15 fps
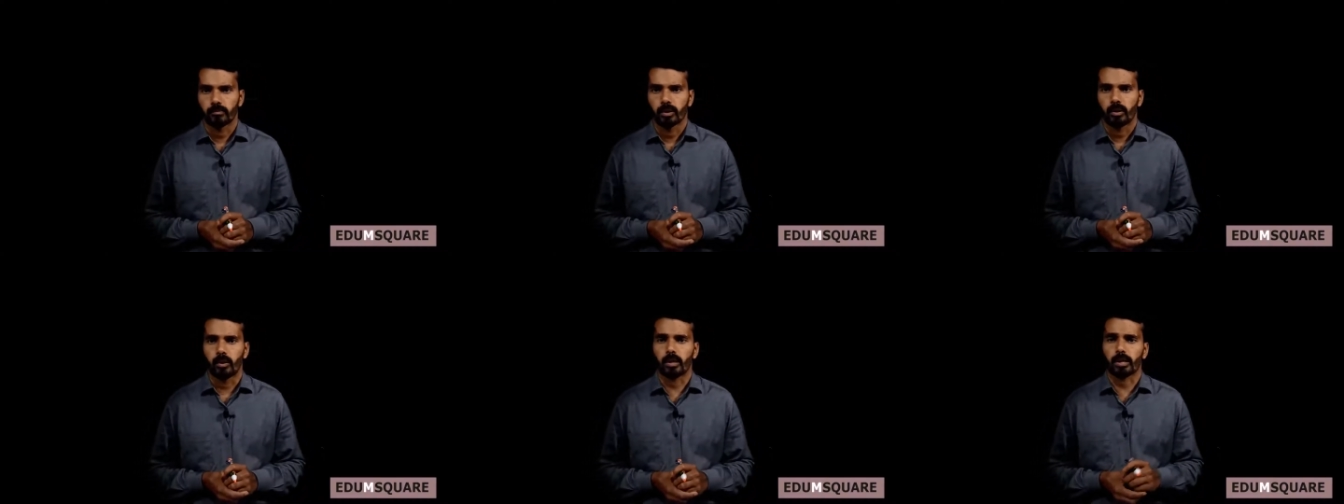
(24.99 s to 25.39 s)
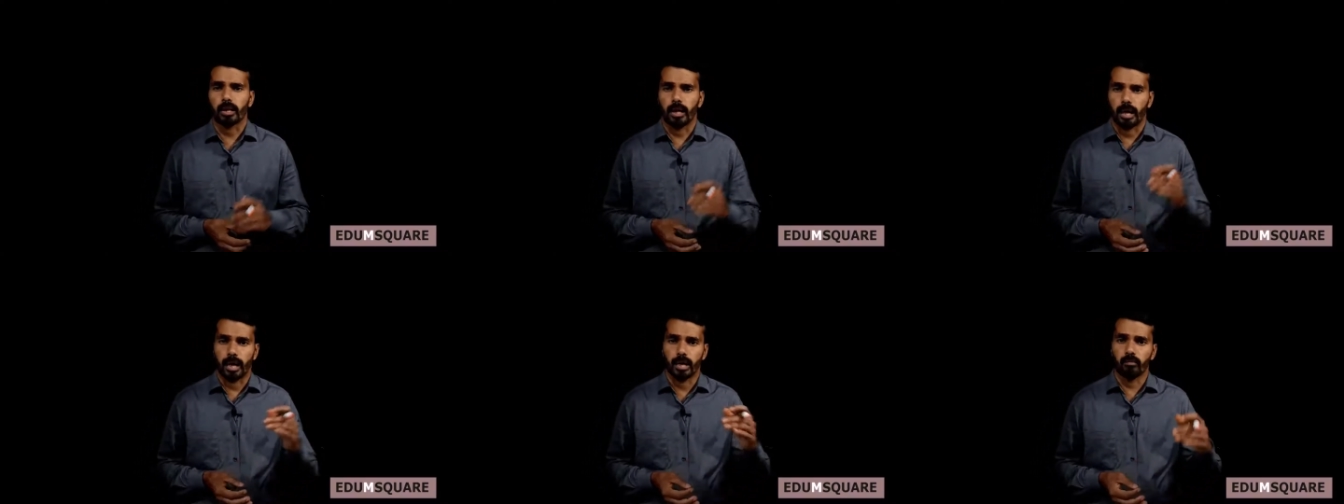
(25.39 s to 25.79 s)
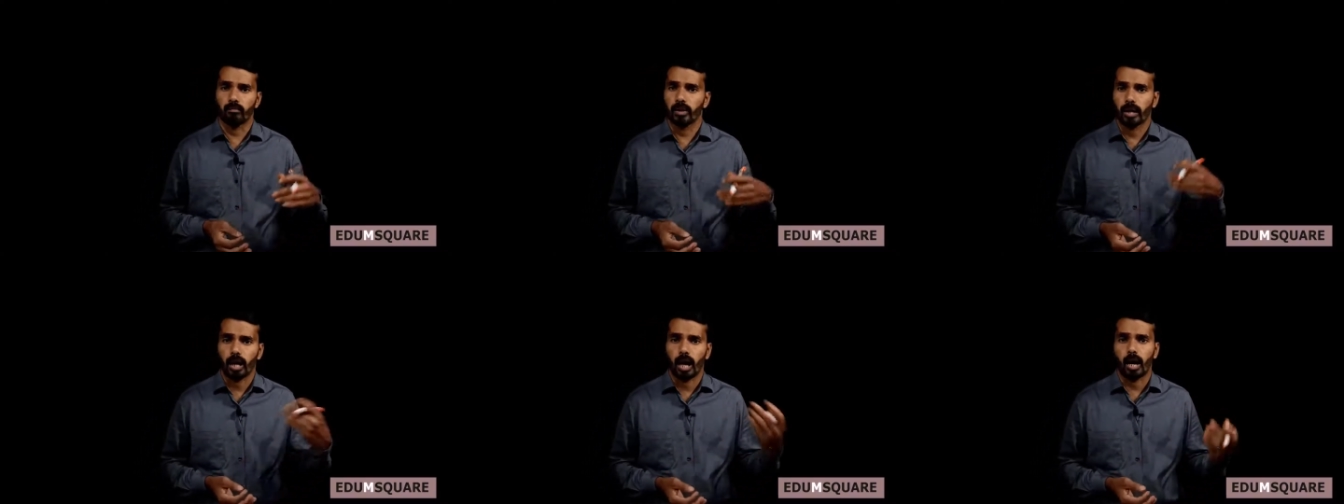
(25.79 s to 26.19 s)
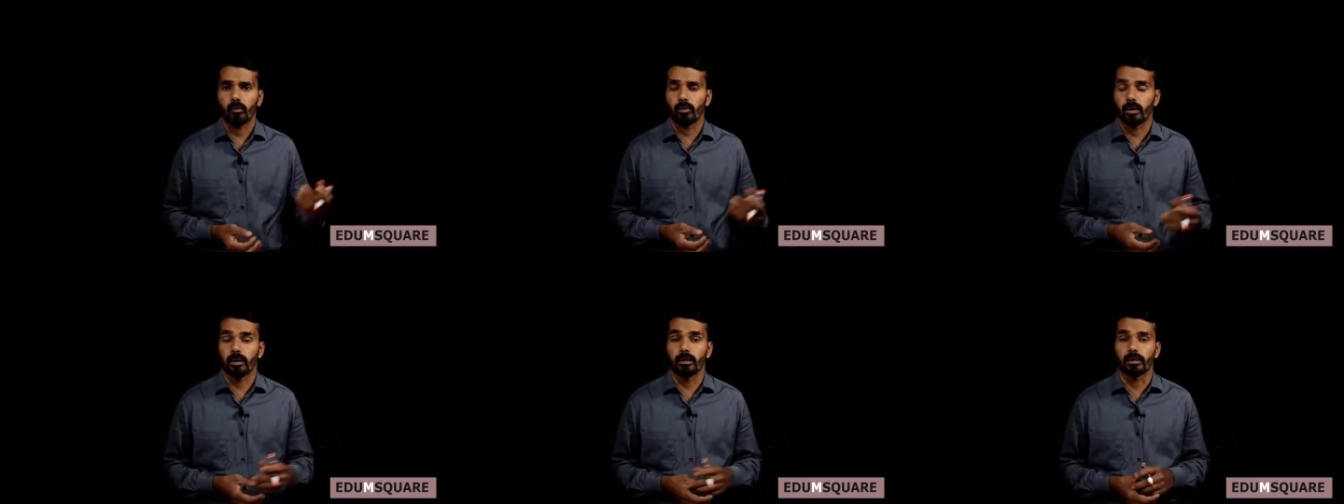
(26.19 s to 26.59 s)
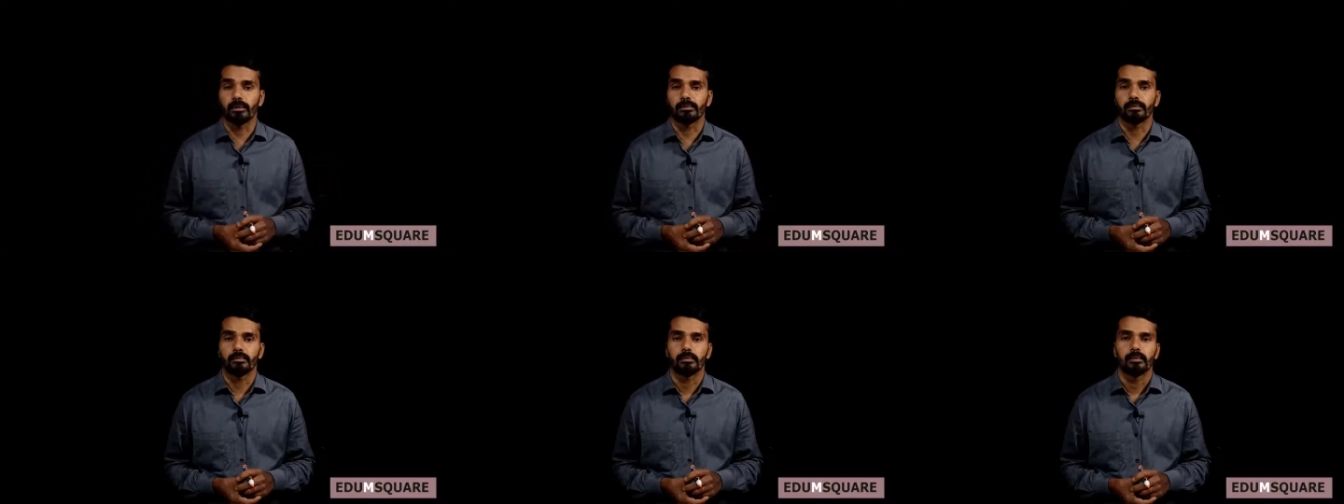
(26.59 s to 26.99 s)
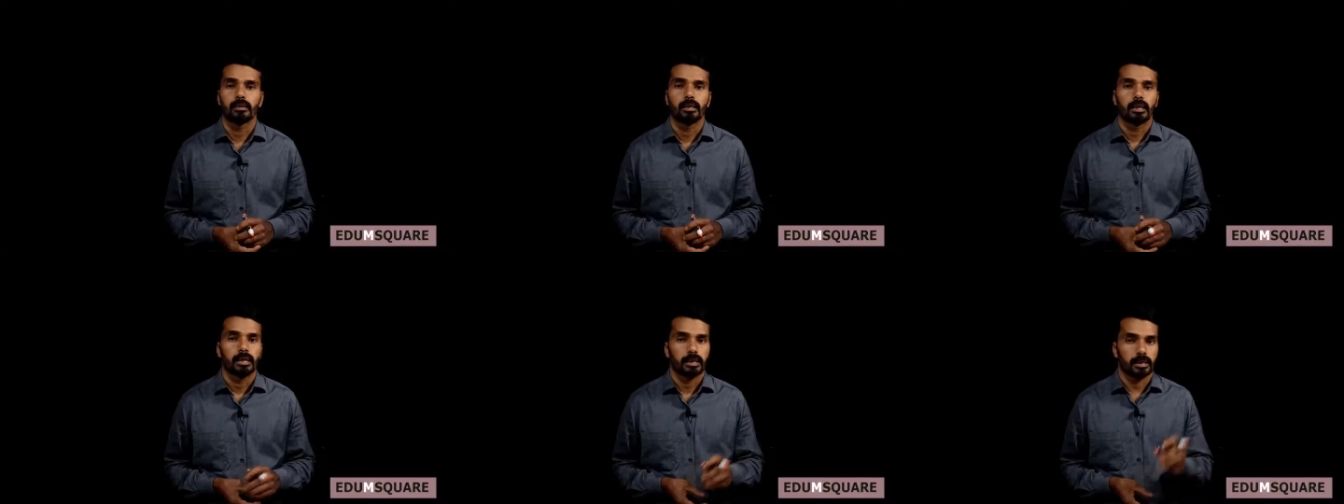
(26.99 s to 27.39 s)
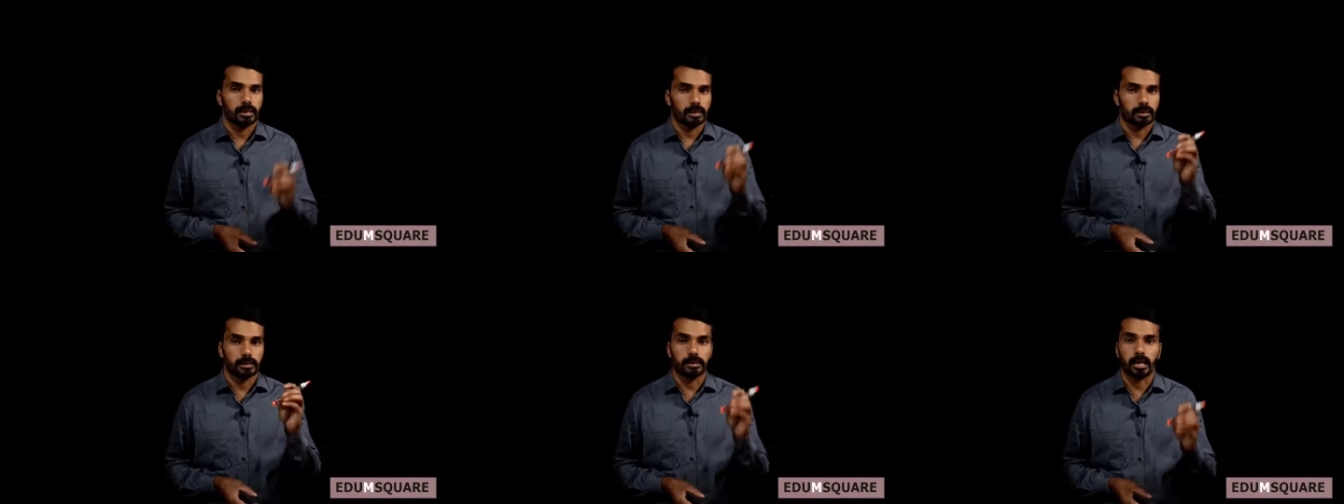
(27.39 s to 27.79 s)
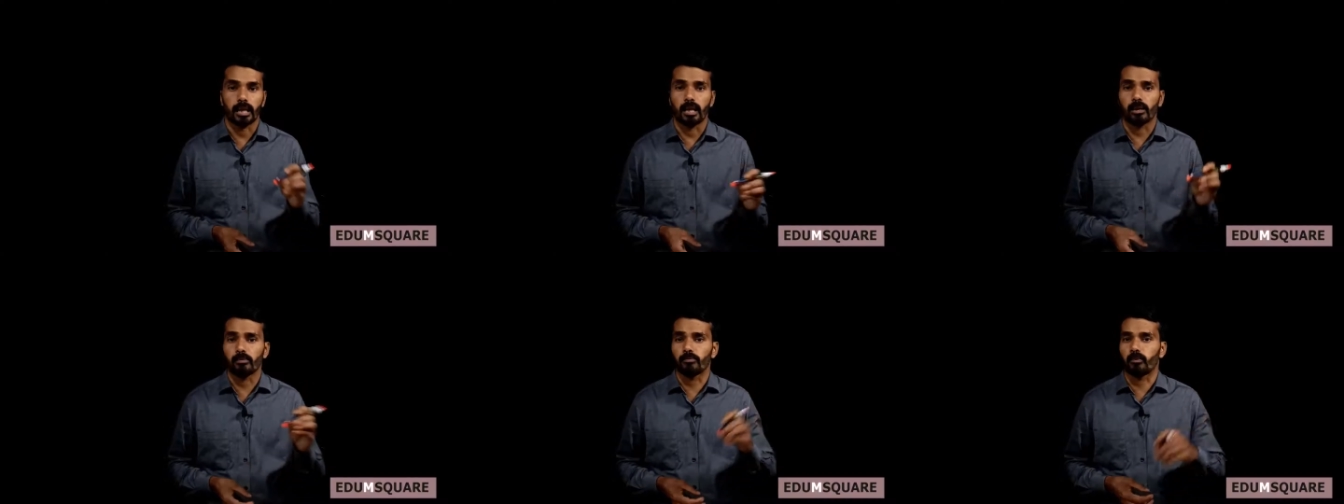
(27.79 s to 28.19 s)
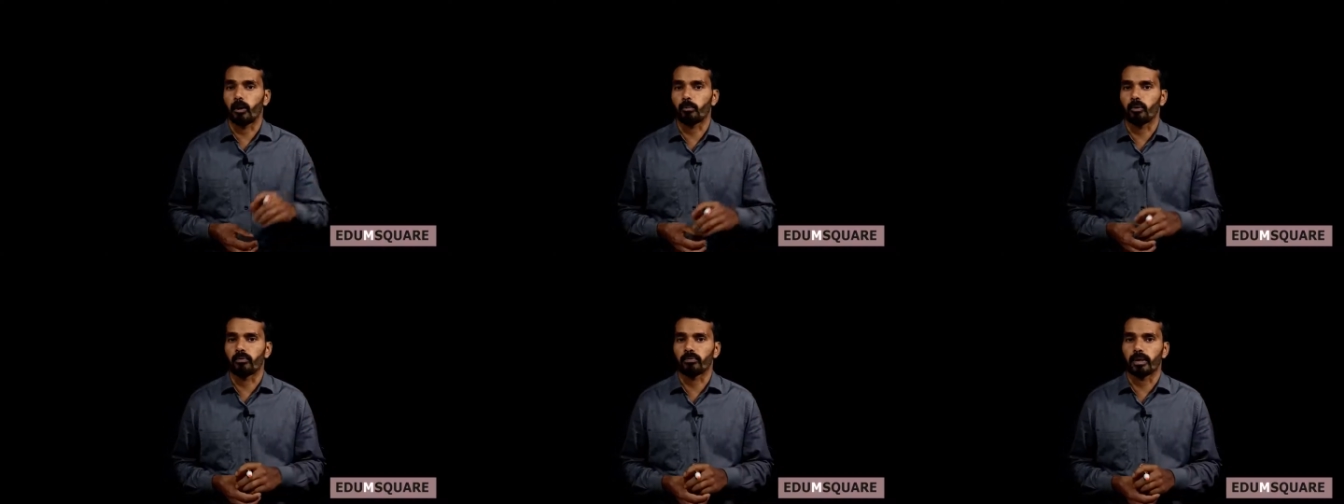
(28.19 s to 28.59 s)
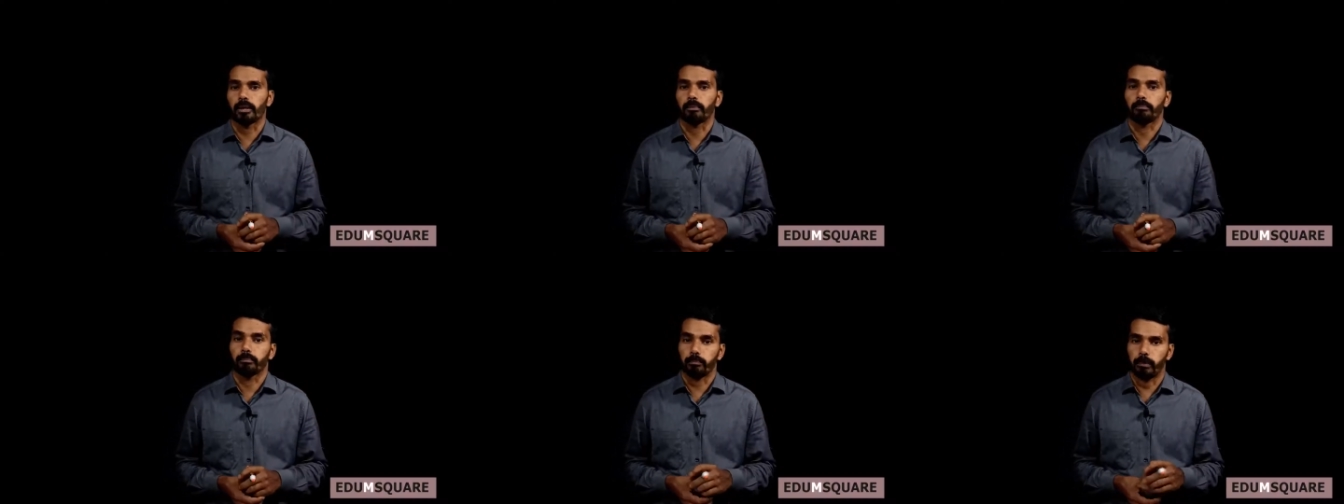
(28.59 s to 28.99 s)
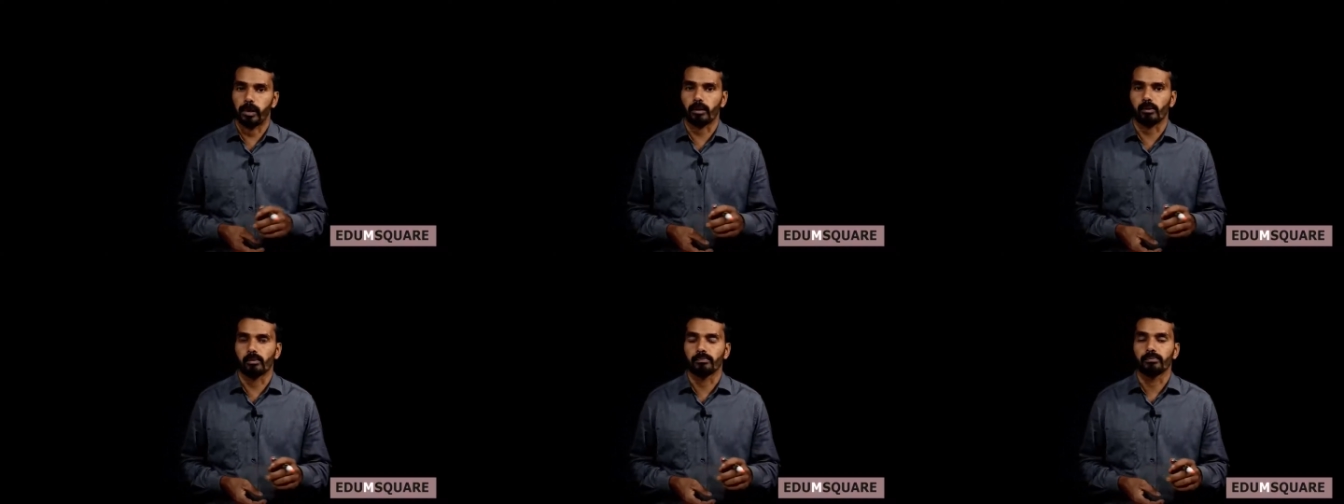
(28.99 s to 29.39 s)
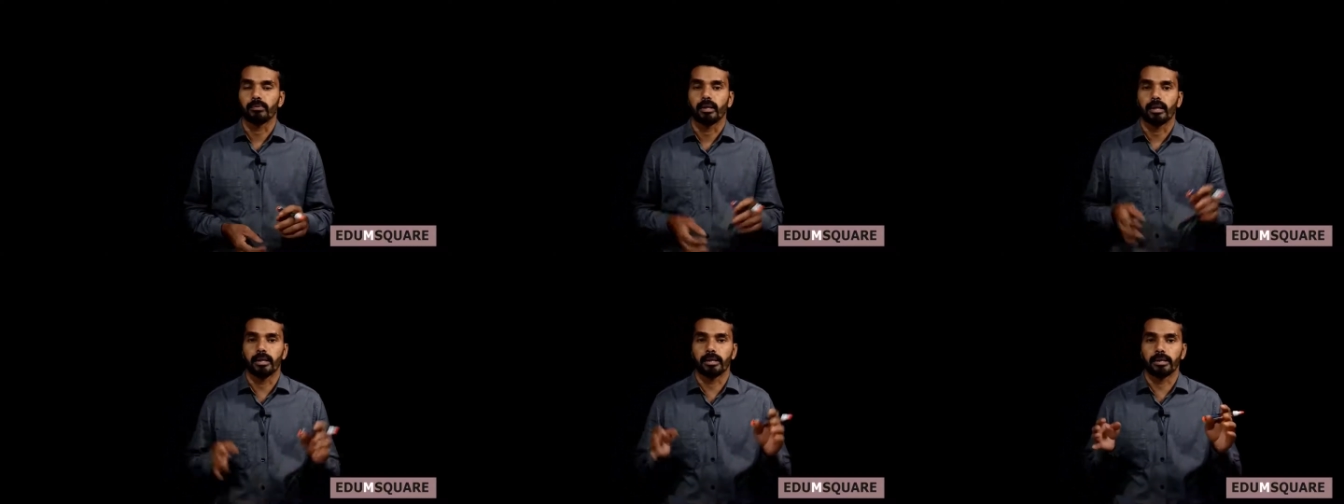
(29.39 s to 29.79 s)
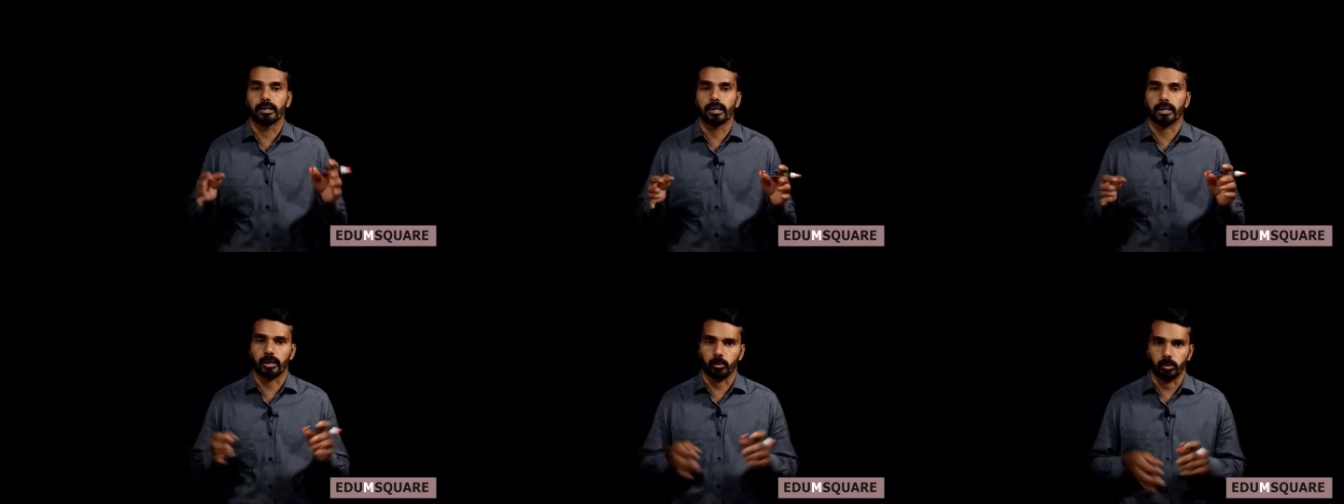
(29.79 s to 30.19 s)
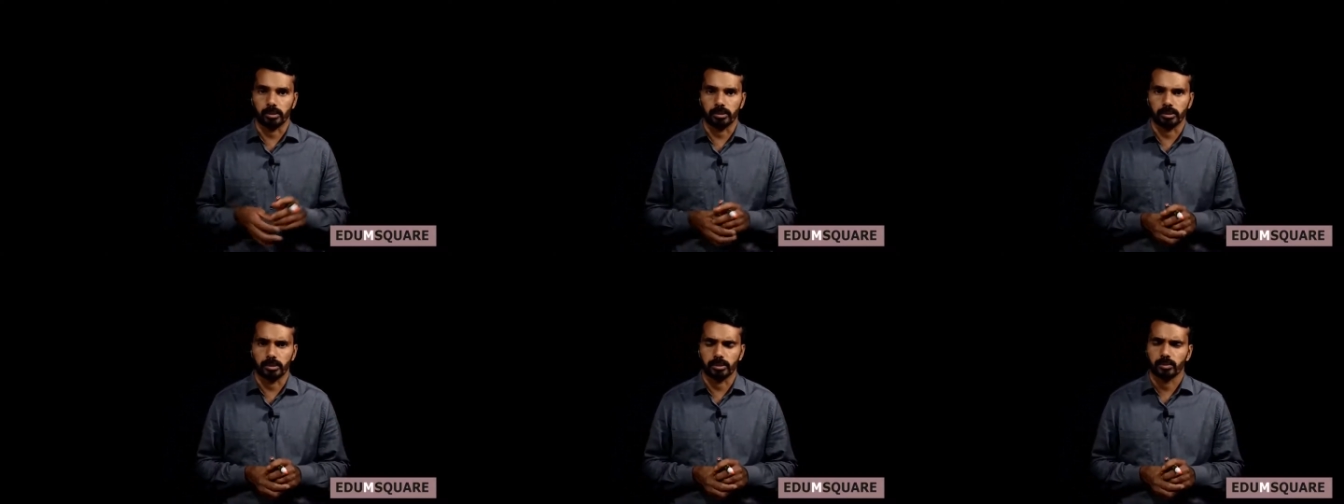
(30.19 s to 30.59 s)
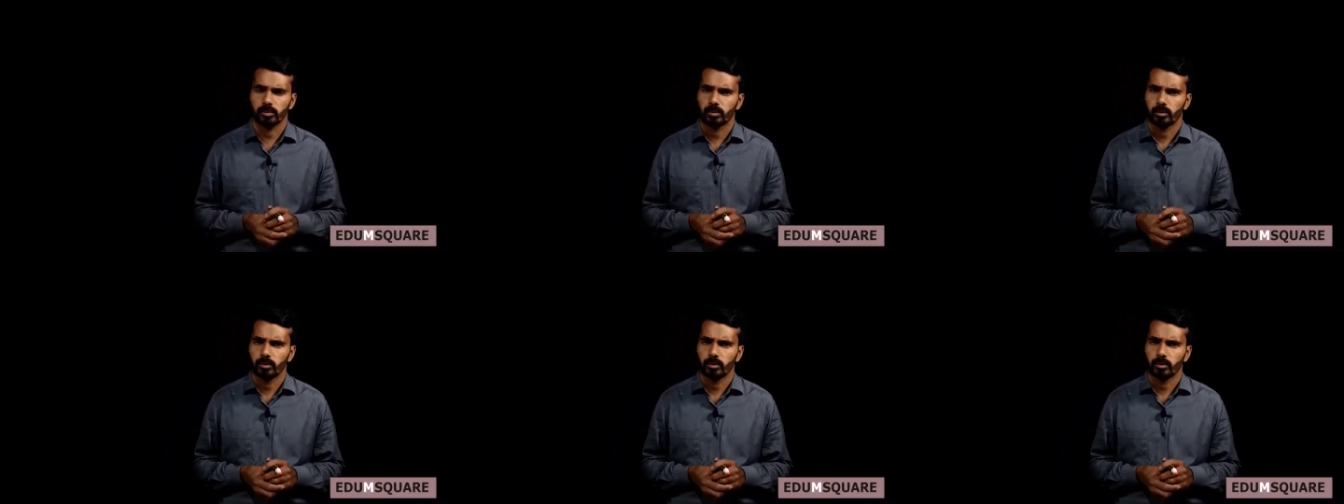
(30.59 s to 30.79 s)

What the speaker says: Okay, and we have learned the general form of a pair of linear equations.